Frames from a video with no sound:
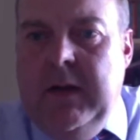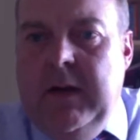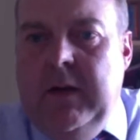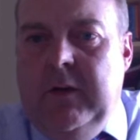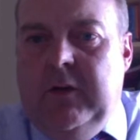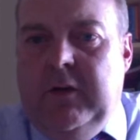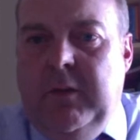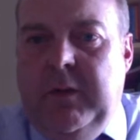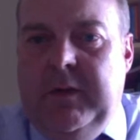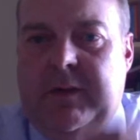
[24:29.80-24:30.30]

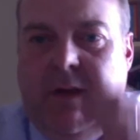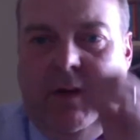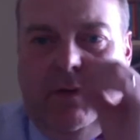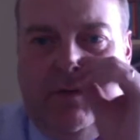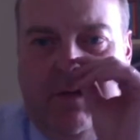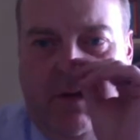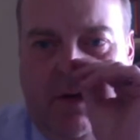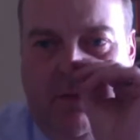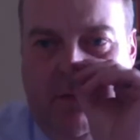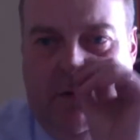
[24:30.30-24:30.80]
Someone's asked,
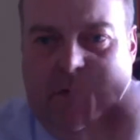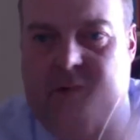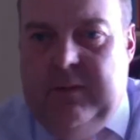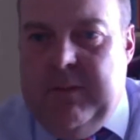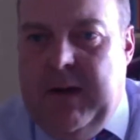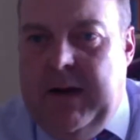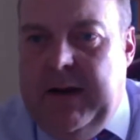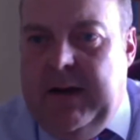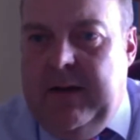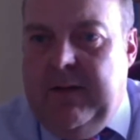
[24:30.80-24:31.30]
Mrs.
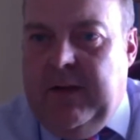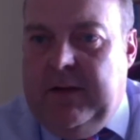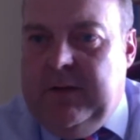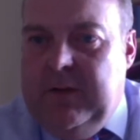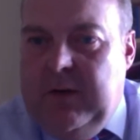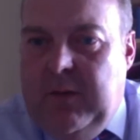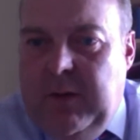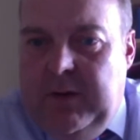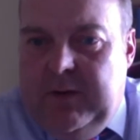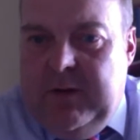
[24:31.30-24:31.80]
Minor, you've asked
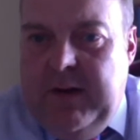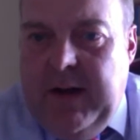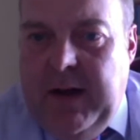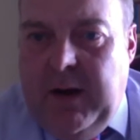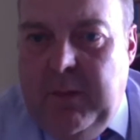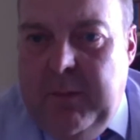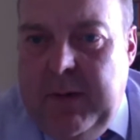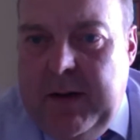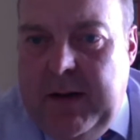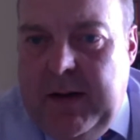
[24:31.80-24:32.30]
the question,
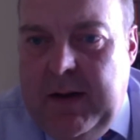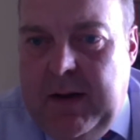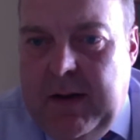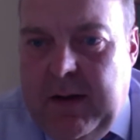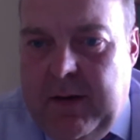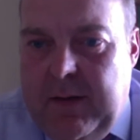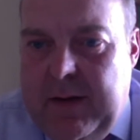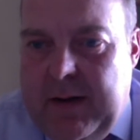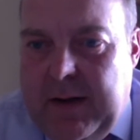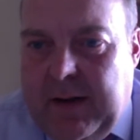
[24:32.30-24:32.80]
how many
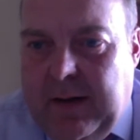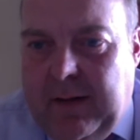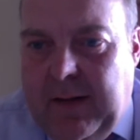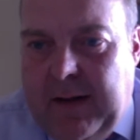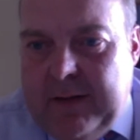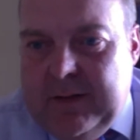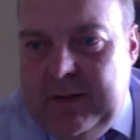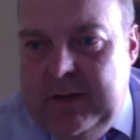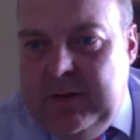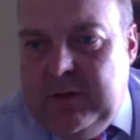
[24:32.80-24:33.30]
are in a
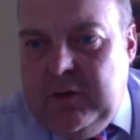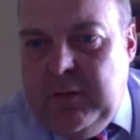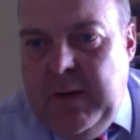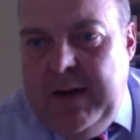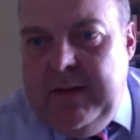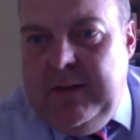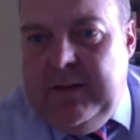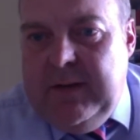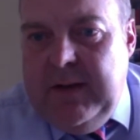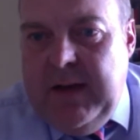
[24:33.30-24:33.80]
class? It's
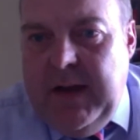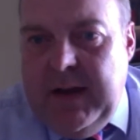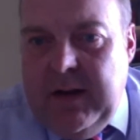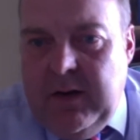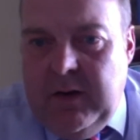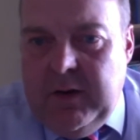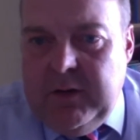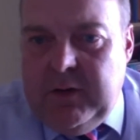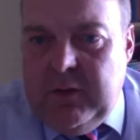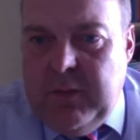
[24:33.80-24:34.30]
28
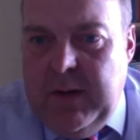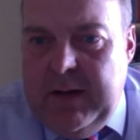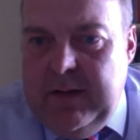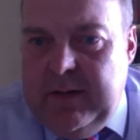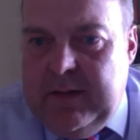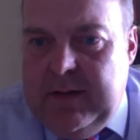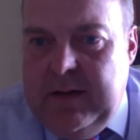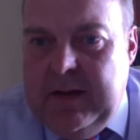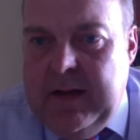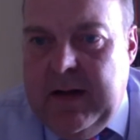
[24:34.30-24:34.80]
or
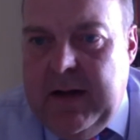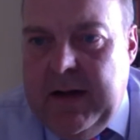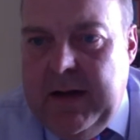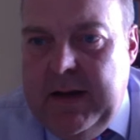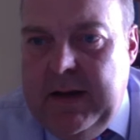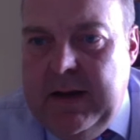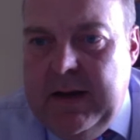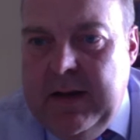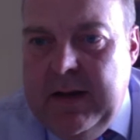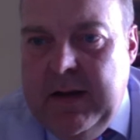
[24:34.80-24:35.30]

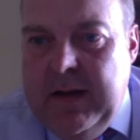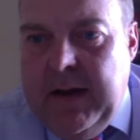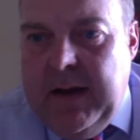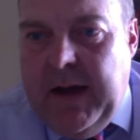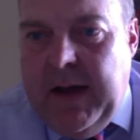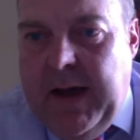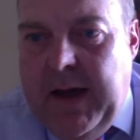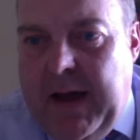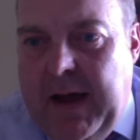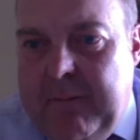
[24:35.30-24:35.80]
29.
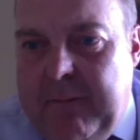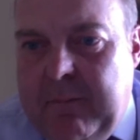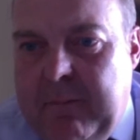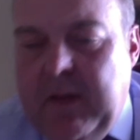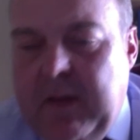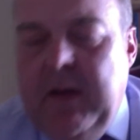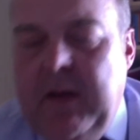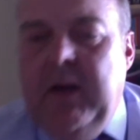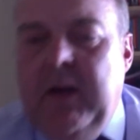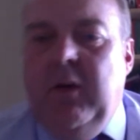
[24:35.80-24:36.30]

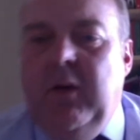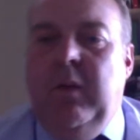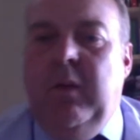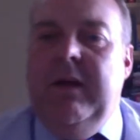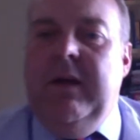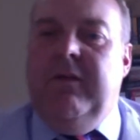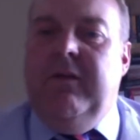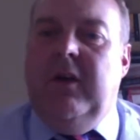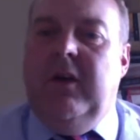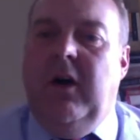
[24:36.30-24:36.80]

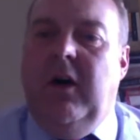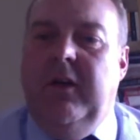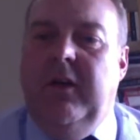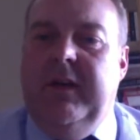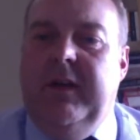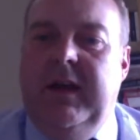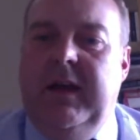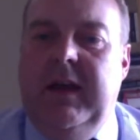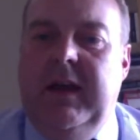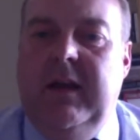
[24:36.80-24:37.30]
We've got
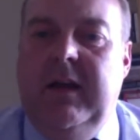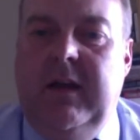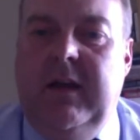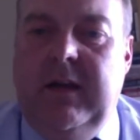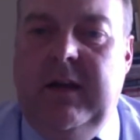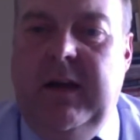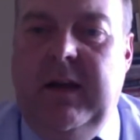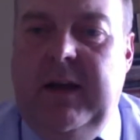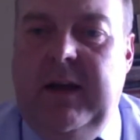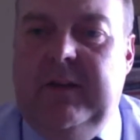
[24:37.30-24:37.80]
the
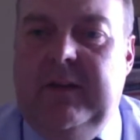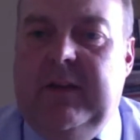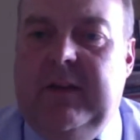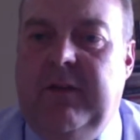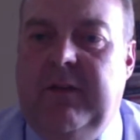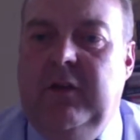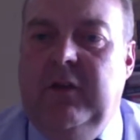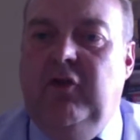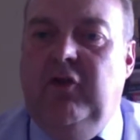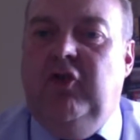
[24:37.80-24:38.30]
Year
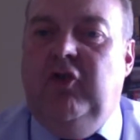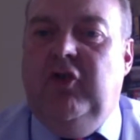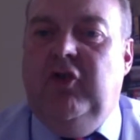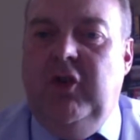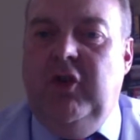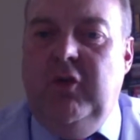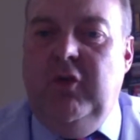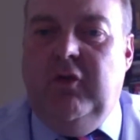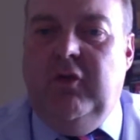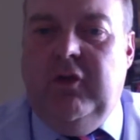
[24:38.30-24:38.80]
7
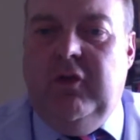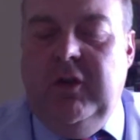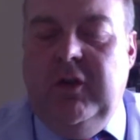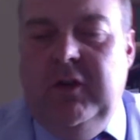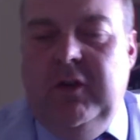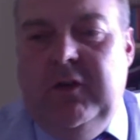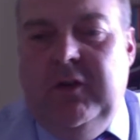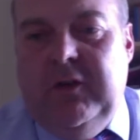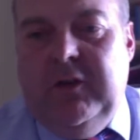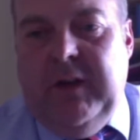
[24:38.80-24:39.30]

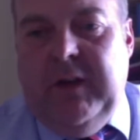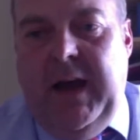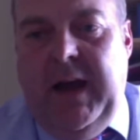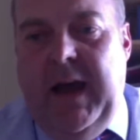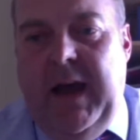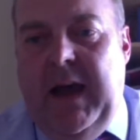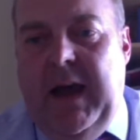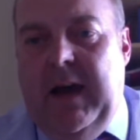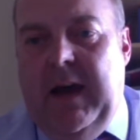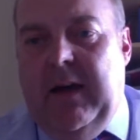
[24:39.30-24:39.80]
tutors
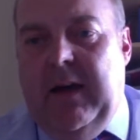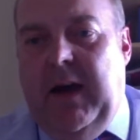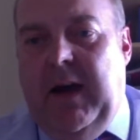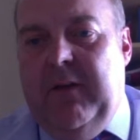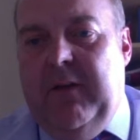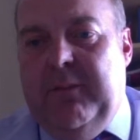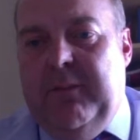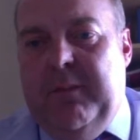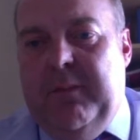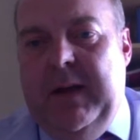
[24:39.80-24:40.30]

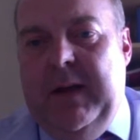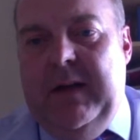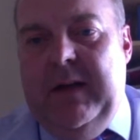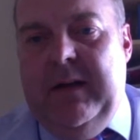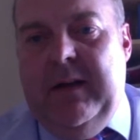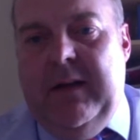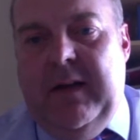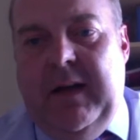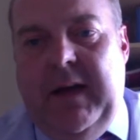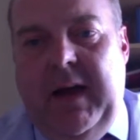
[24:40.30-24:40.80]
have
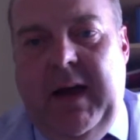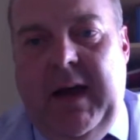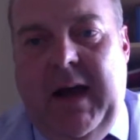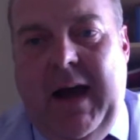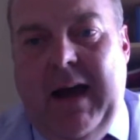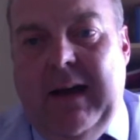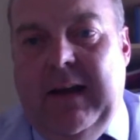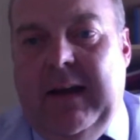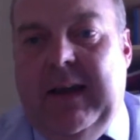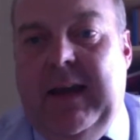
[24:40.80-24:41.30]
been
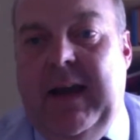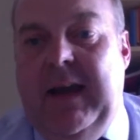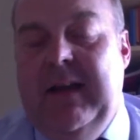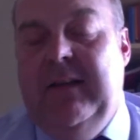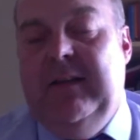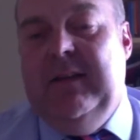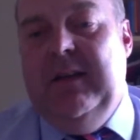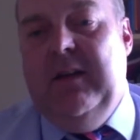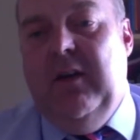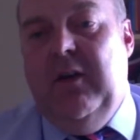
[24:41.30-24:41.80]

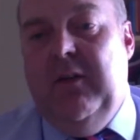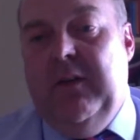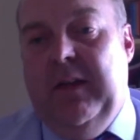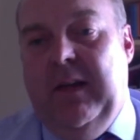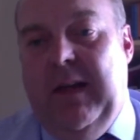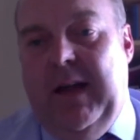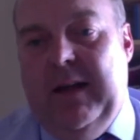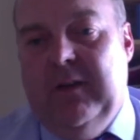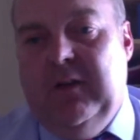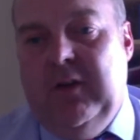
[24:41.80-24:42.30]
allocated over the
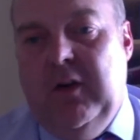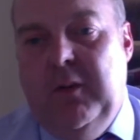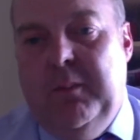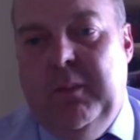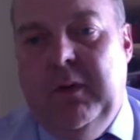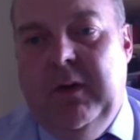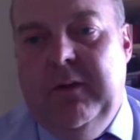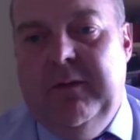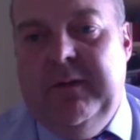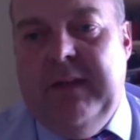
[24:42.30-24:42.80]
last
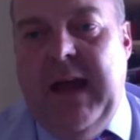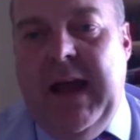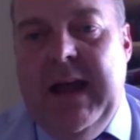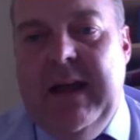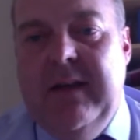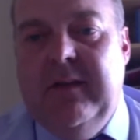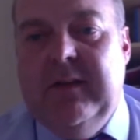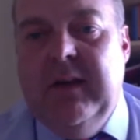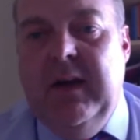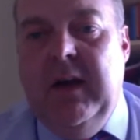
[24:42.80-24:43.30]
couple of
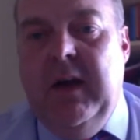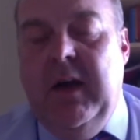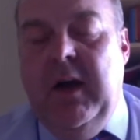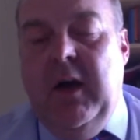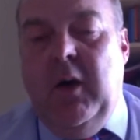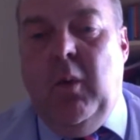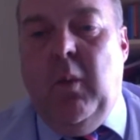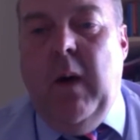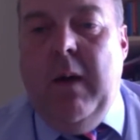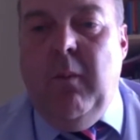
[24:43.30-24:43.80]
days.
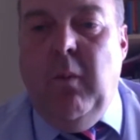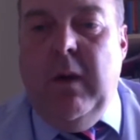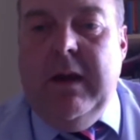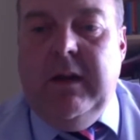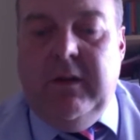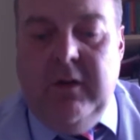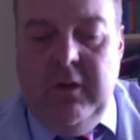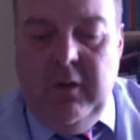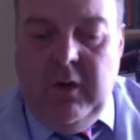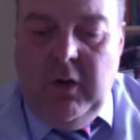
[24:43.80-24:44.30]
When we
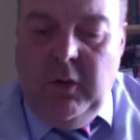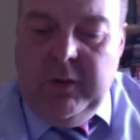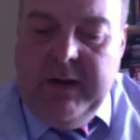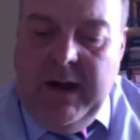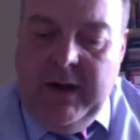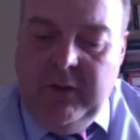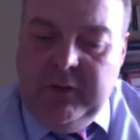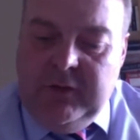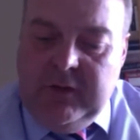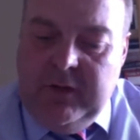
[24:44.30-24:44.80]
do go
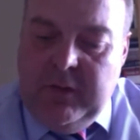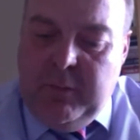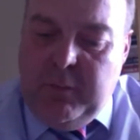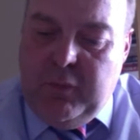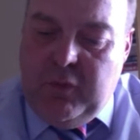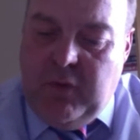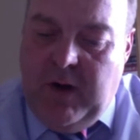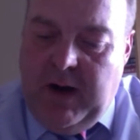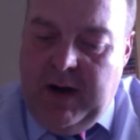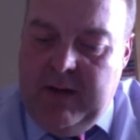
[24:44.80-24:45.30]
down to the
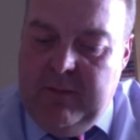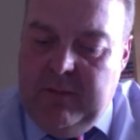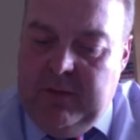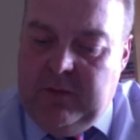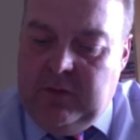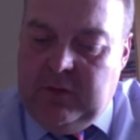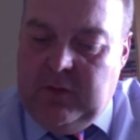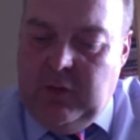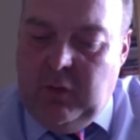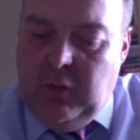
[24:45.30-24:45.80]
primary
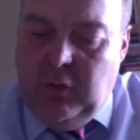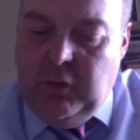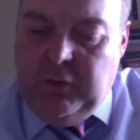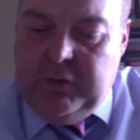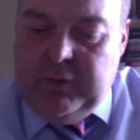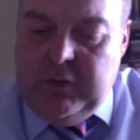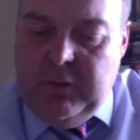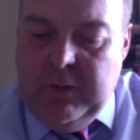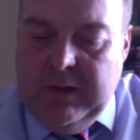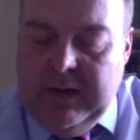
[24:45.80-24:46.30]
schools
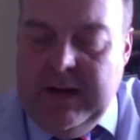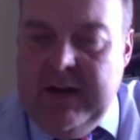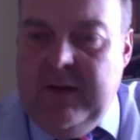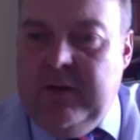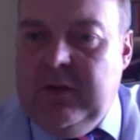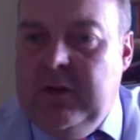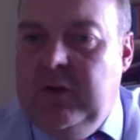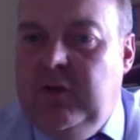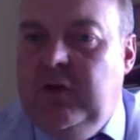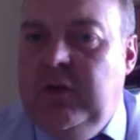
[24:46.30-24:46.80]
to
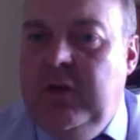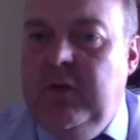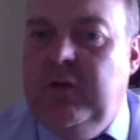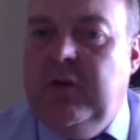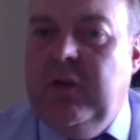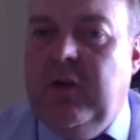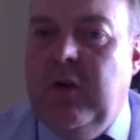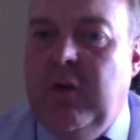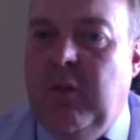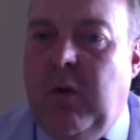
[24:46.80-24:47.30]
release the
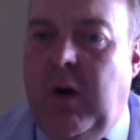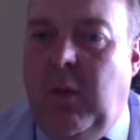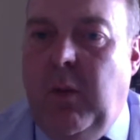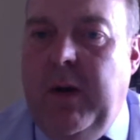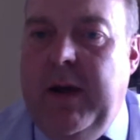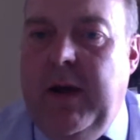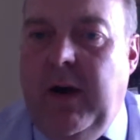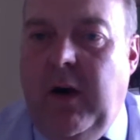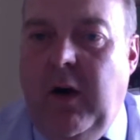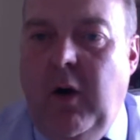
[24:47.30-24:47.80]
tutor group, what
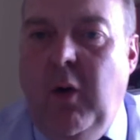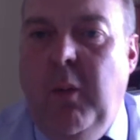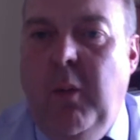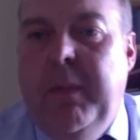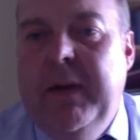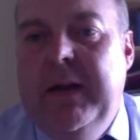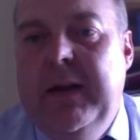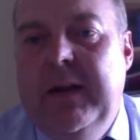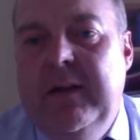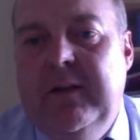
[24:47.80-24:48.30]
we're
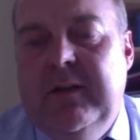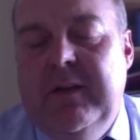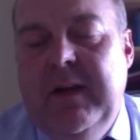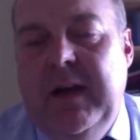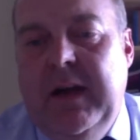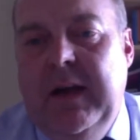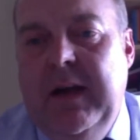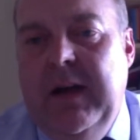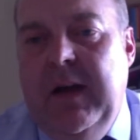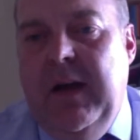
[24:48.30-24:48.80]
hoping is
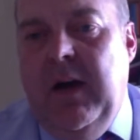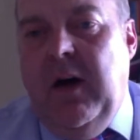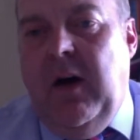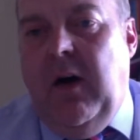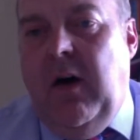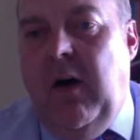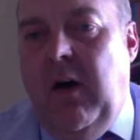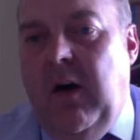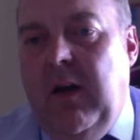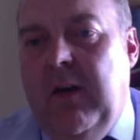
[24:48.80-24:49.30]
that
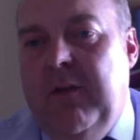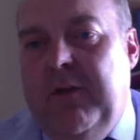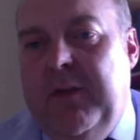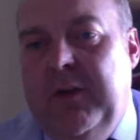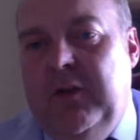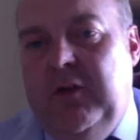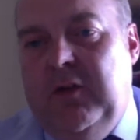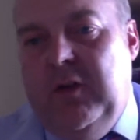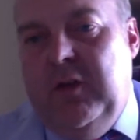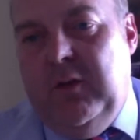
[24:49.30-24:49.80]
all of the
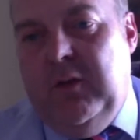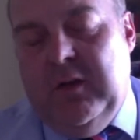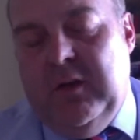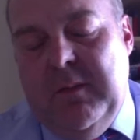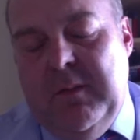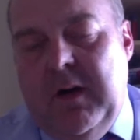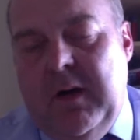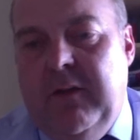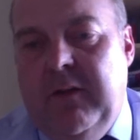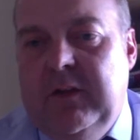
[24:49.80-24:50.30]
tutors, I
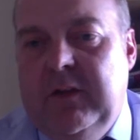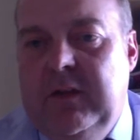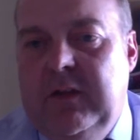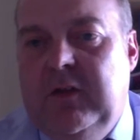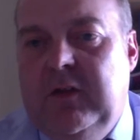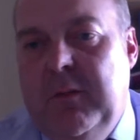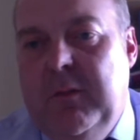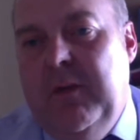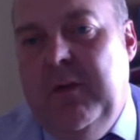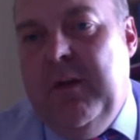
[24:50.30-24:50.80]
mean, obviously
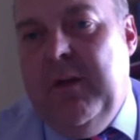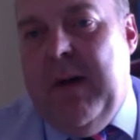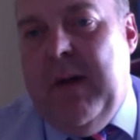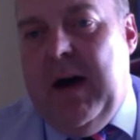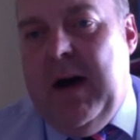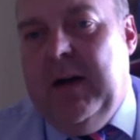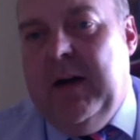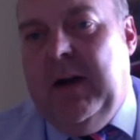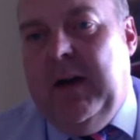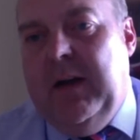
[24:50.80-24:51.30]
some of them
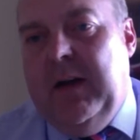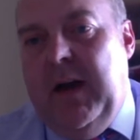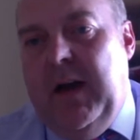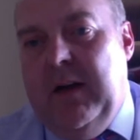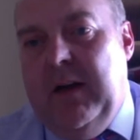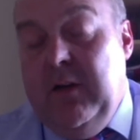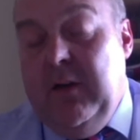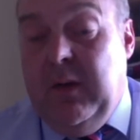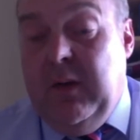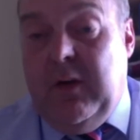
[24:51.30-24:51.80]
are
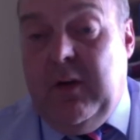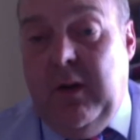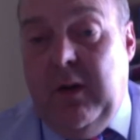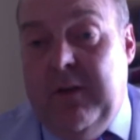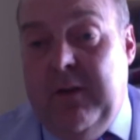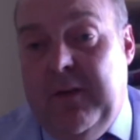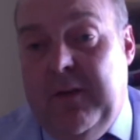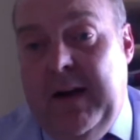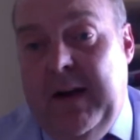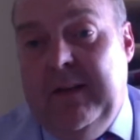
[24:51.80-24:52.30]
newly
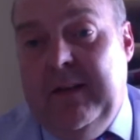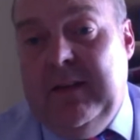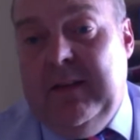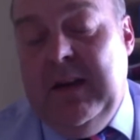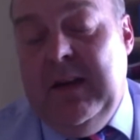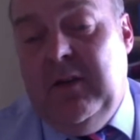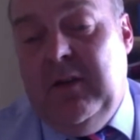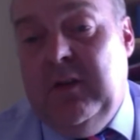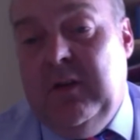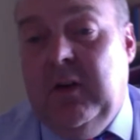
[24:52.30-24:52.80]
qualified
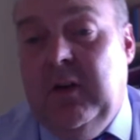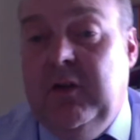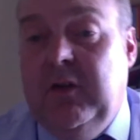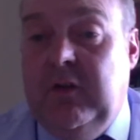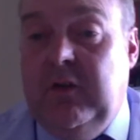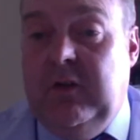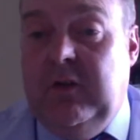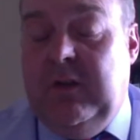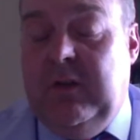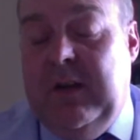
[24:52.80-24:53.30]
teachers or
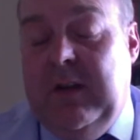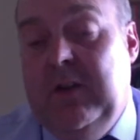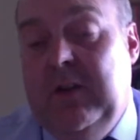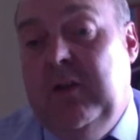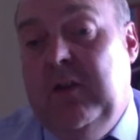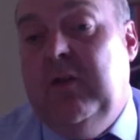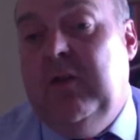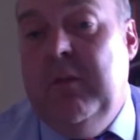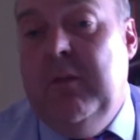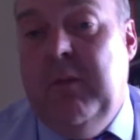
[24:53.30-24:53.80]

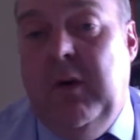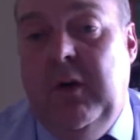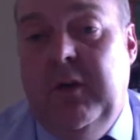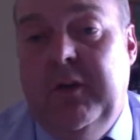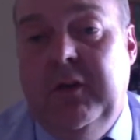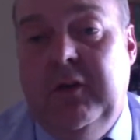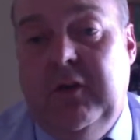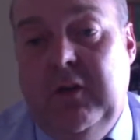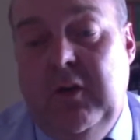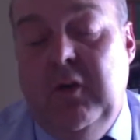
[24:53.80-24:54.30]
teachers from
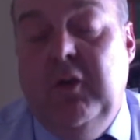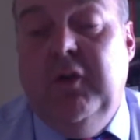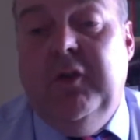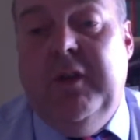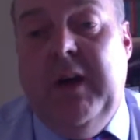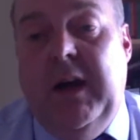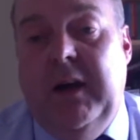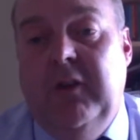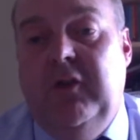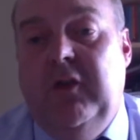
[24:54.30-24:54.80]
other schools
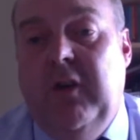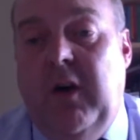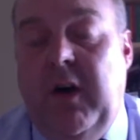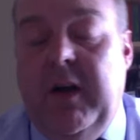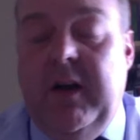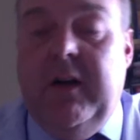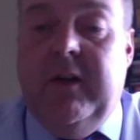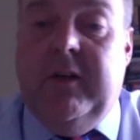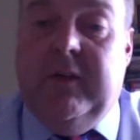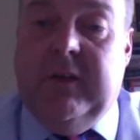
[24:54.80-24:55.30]
that are
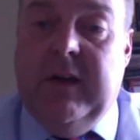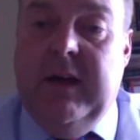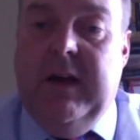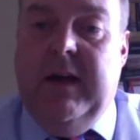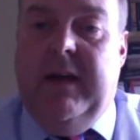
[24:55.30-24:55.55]
joining us.